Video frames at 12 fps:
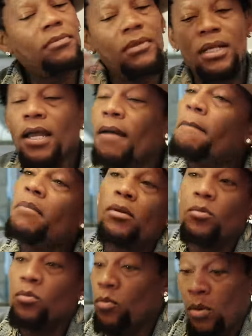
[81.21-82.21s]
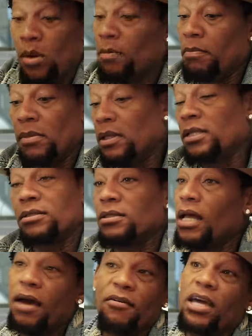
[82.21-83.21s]
major company.
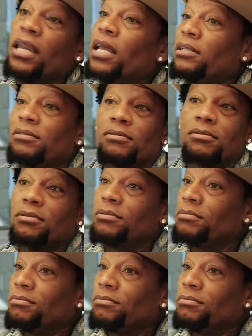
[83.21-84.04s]
Listen, I've had agents.